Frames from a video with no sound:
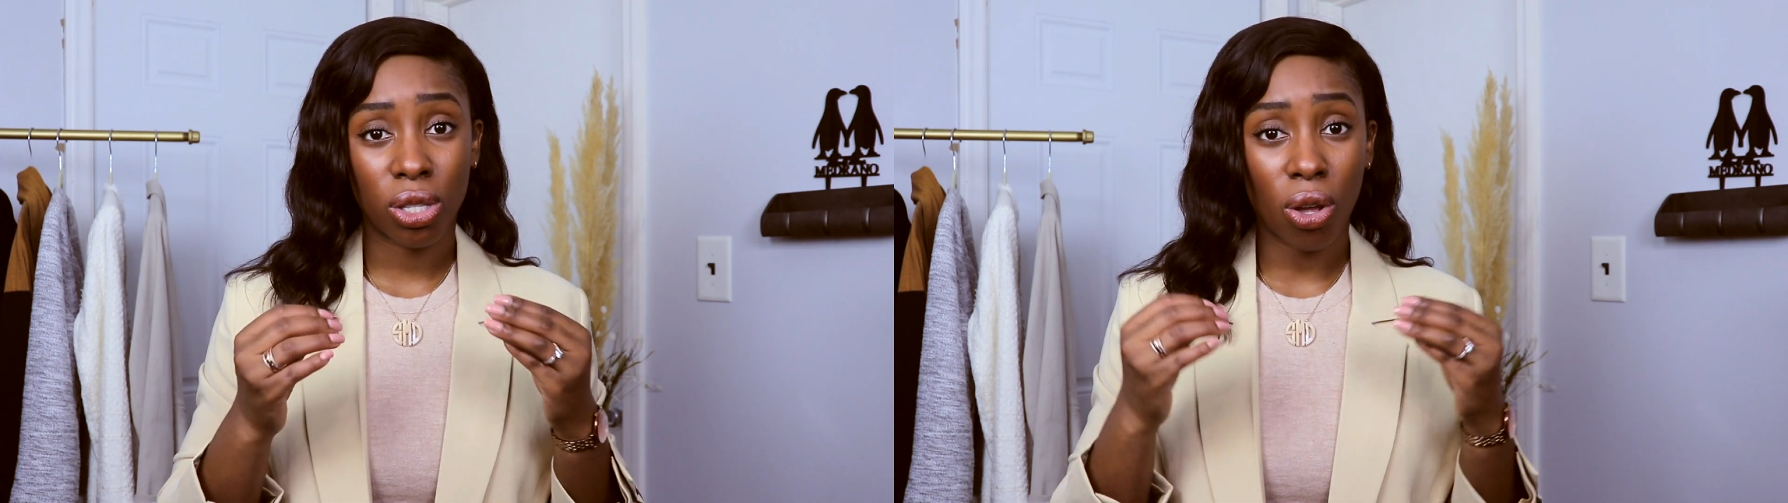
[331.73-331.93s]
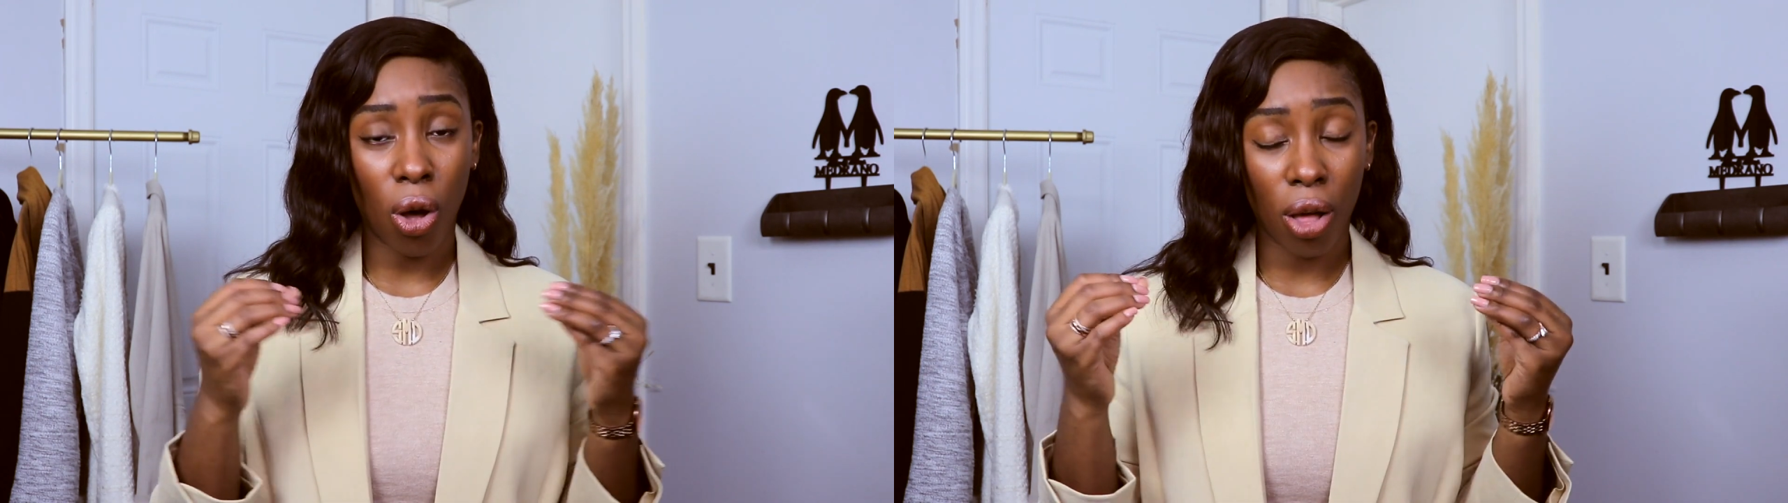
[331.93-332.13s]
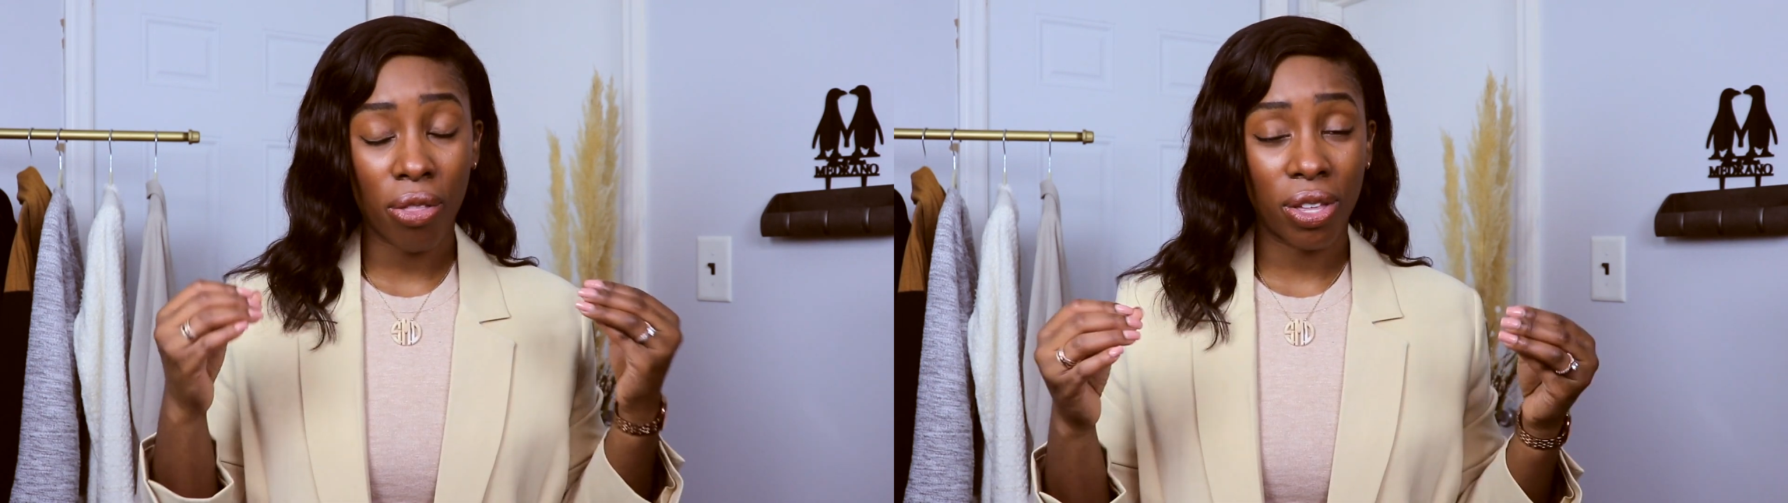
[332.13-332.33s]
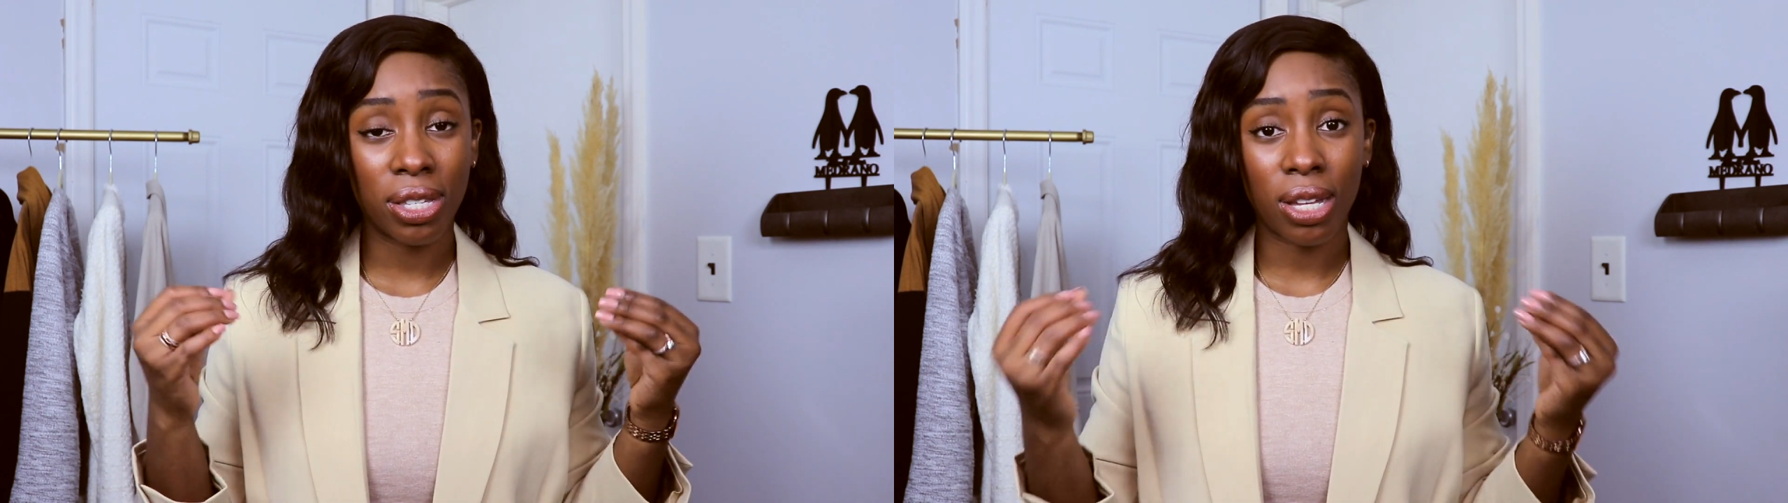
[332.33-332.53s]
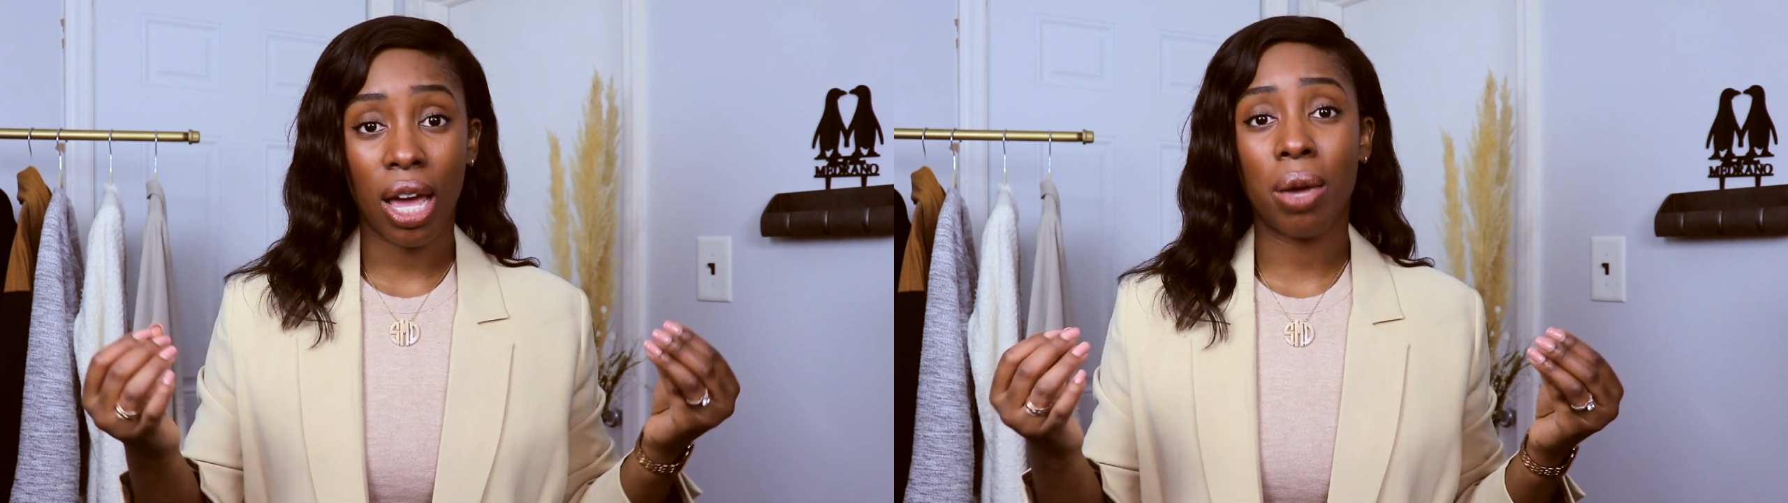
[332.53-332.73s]
all
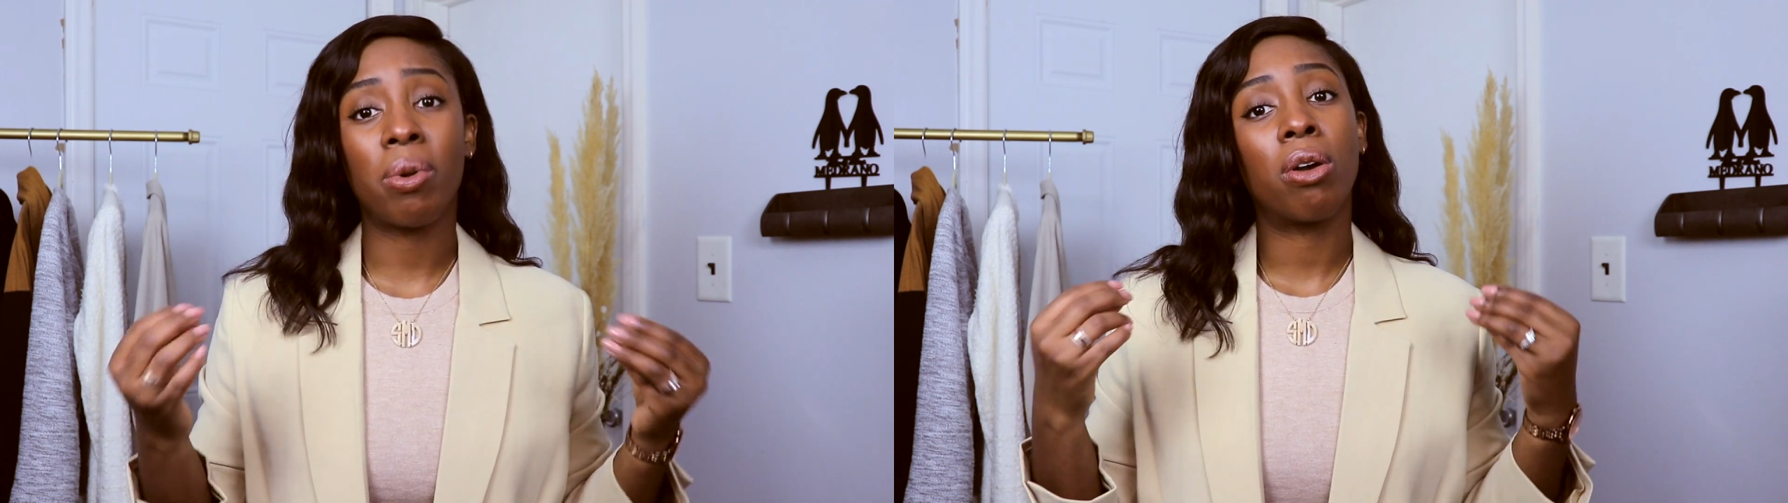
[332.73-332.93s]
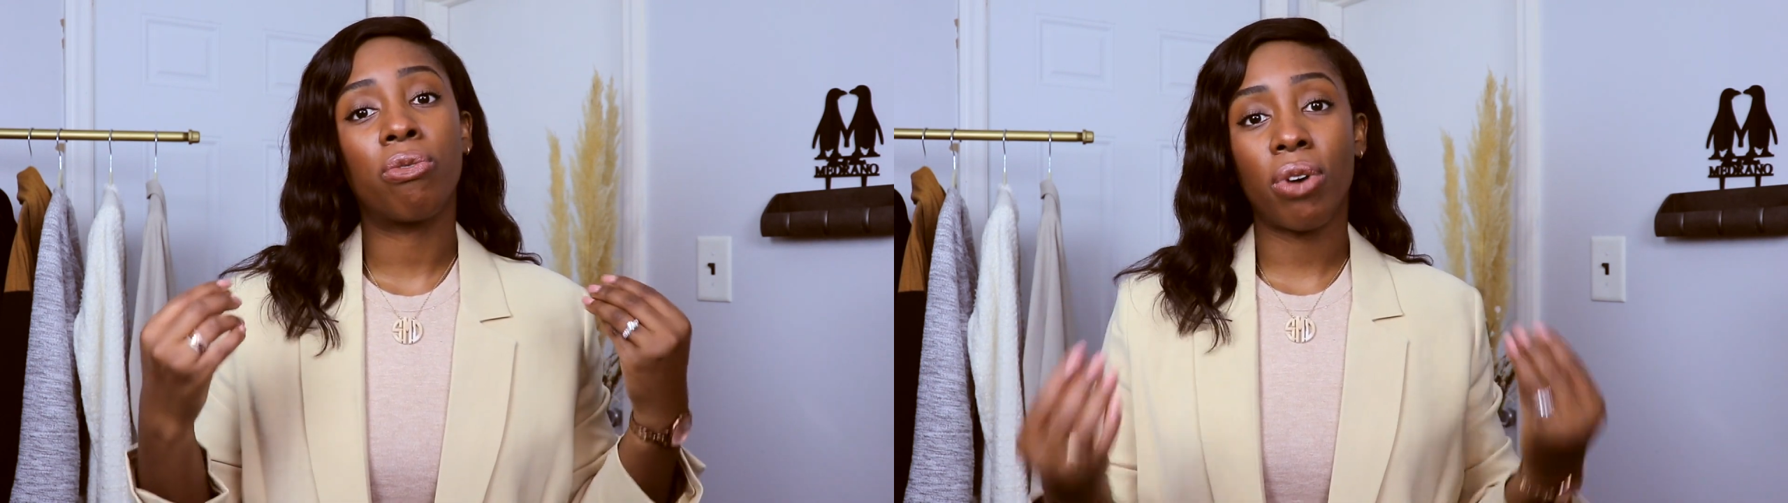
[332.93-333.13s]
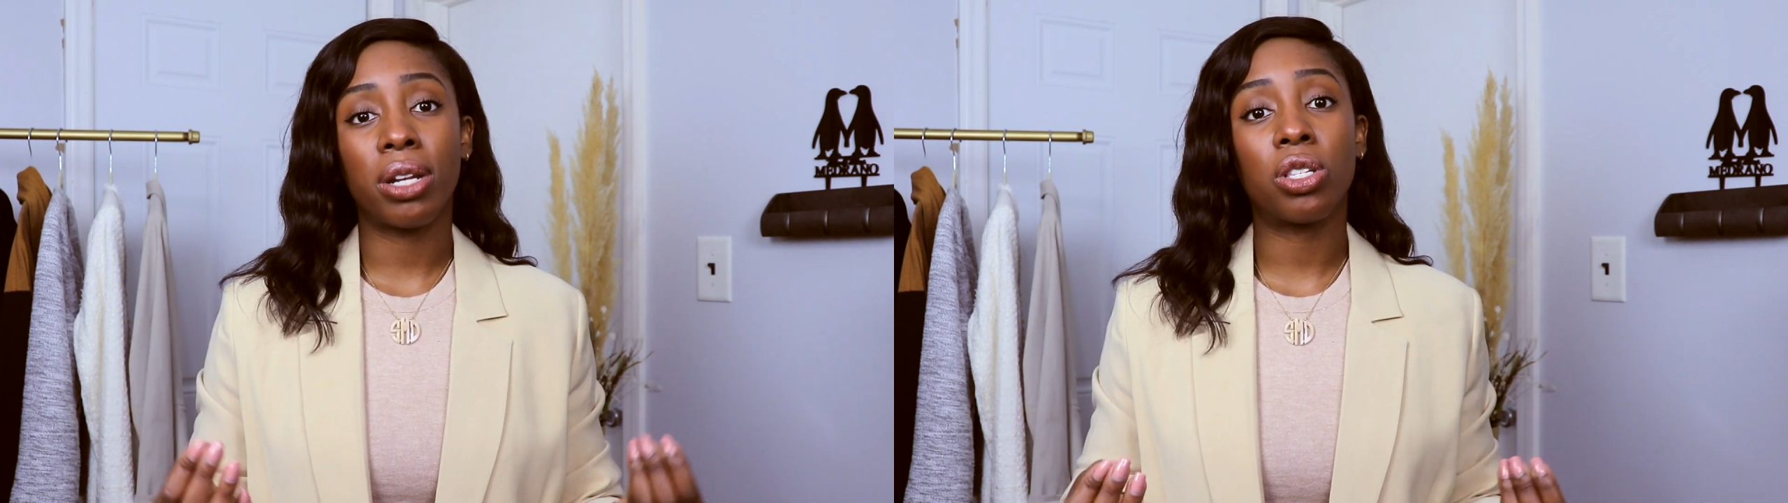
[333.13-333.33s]
this time, find a